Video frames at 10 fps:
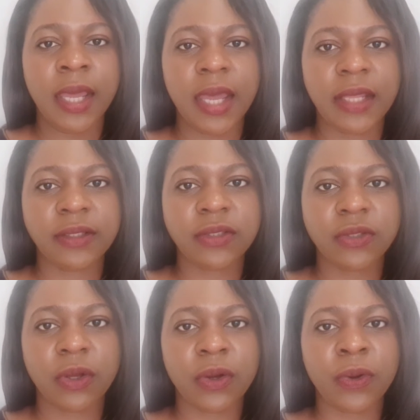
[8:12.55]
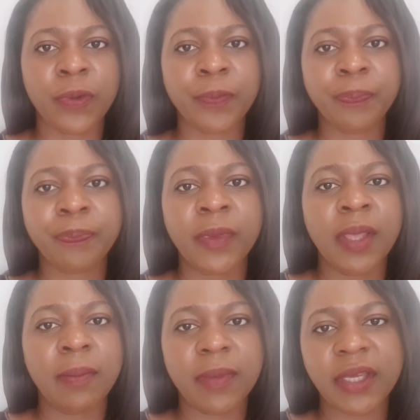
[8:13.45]
And so
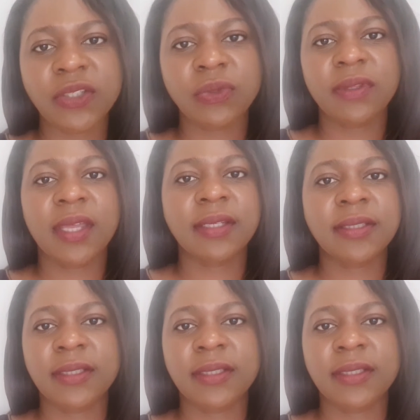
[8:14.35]
make sure that,